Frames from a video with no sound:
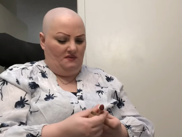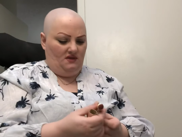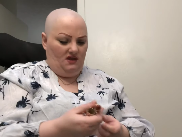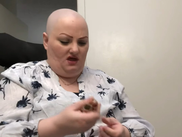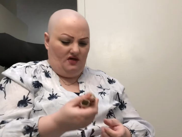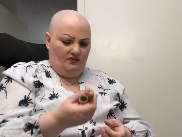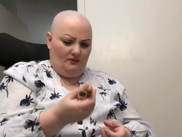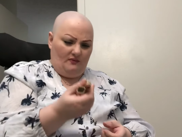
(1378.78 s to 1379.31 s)

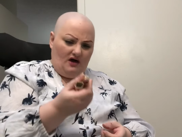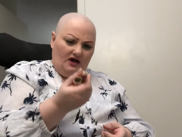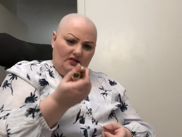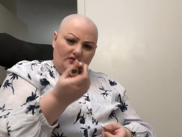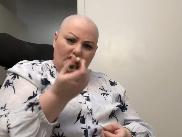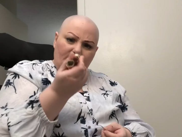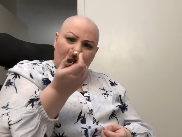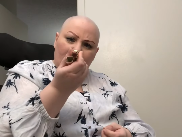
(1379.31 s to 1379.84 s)
And my
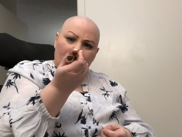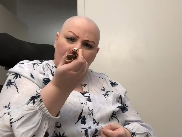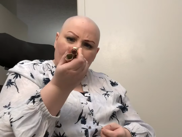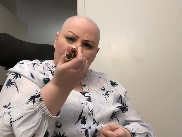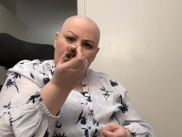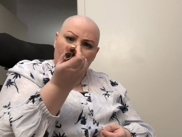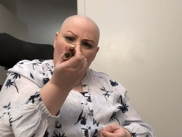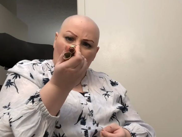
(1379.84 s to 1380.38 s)

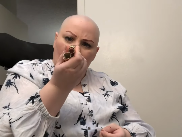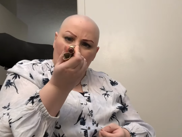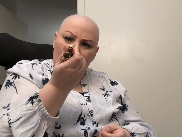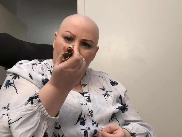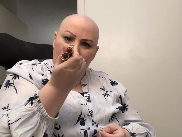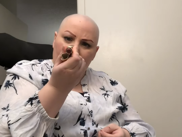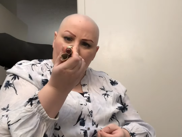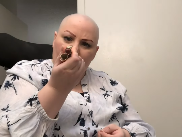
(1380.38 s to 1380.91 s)
lipstick color
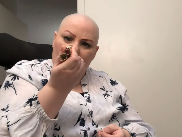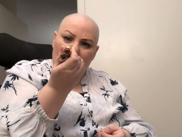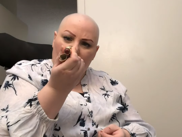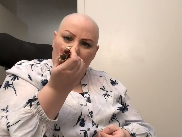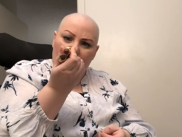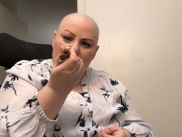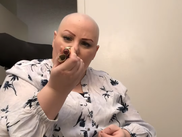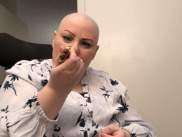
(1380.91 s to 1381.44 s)

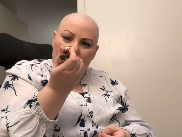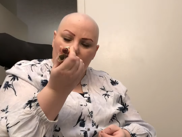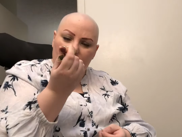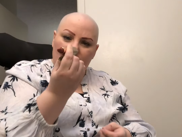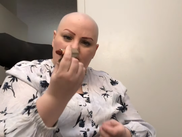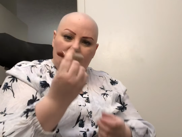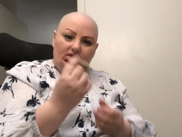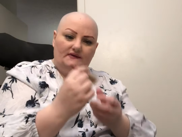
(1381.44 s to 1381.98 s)
today
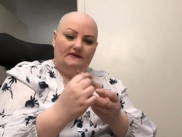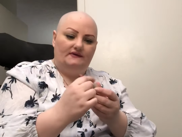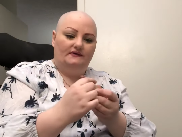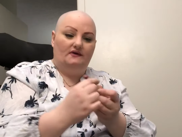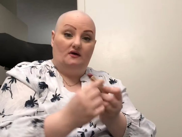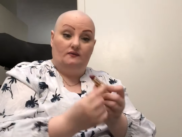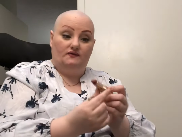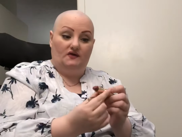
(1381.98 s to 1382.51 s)
is
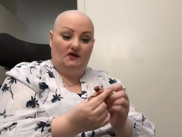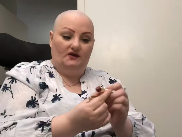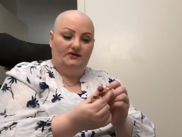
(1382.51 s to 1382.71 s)
upside